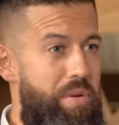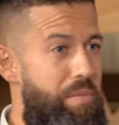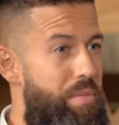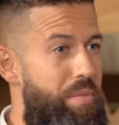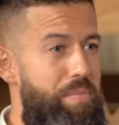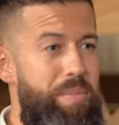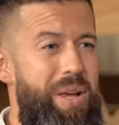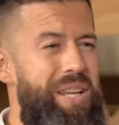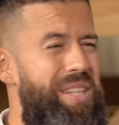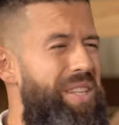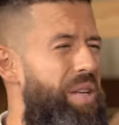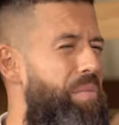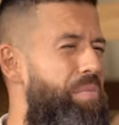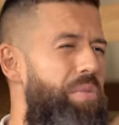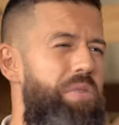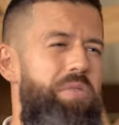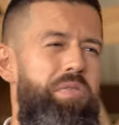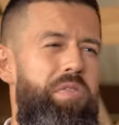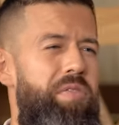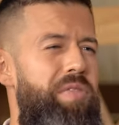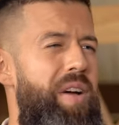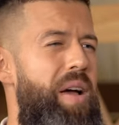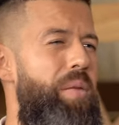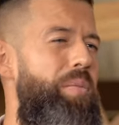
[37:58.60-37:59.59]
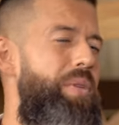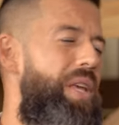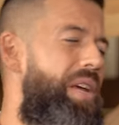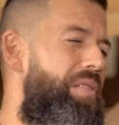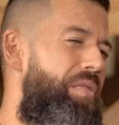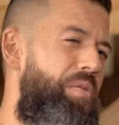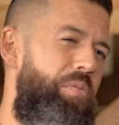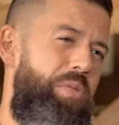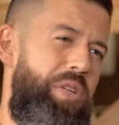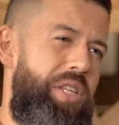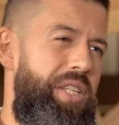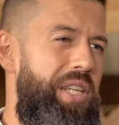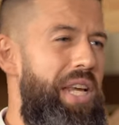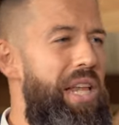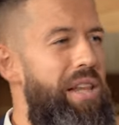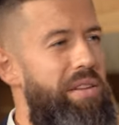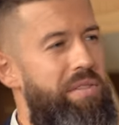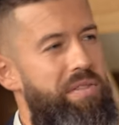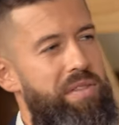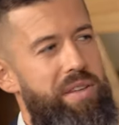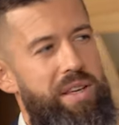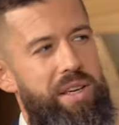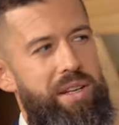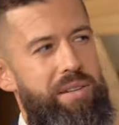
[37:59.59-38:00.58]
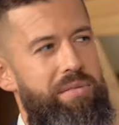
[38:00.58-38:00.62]
amazing, beautiful family, everyone's
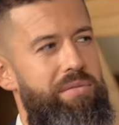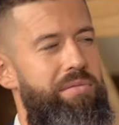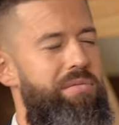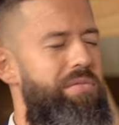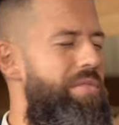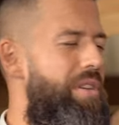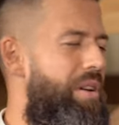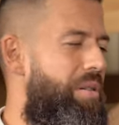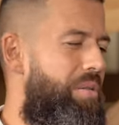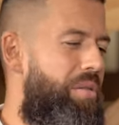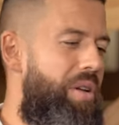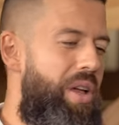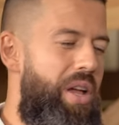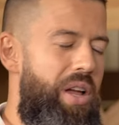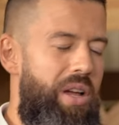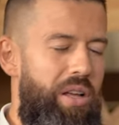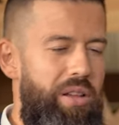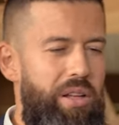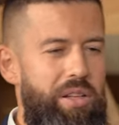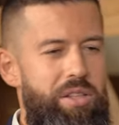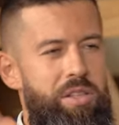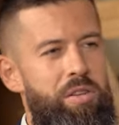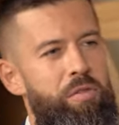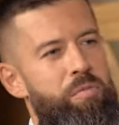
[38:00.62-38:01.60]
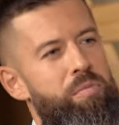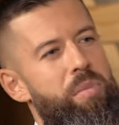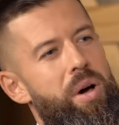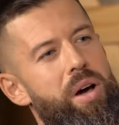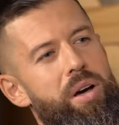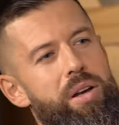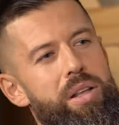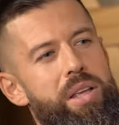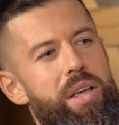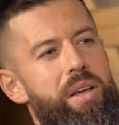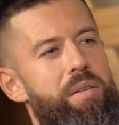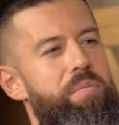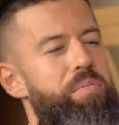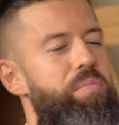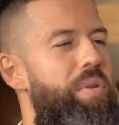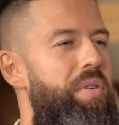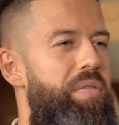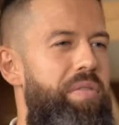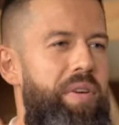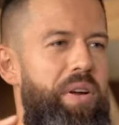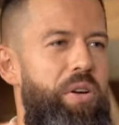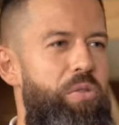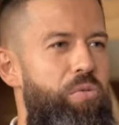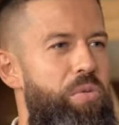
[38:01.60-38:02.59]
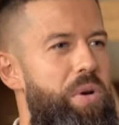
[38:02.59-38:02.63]
healthy and, you know, lots of money and
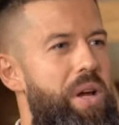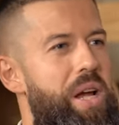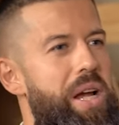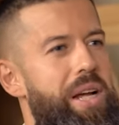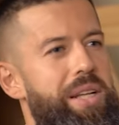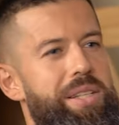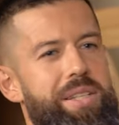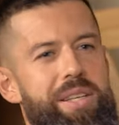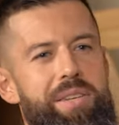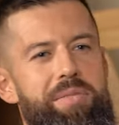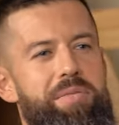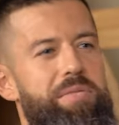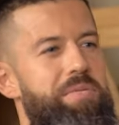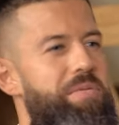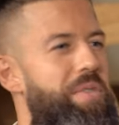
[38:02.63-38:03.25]
perfect grades and